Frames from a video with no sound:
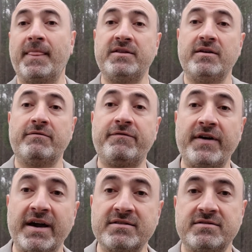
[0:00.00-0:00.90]
the
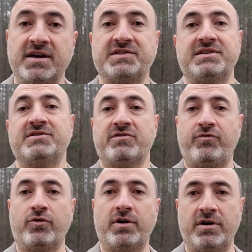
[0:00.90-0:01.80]
effect Tesla's
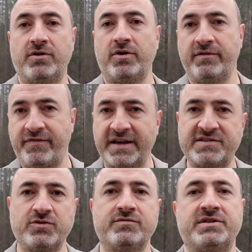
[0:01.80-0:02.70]
uh,
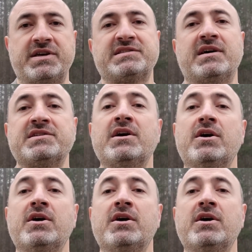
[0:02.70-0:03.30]
effects of the Tesla's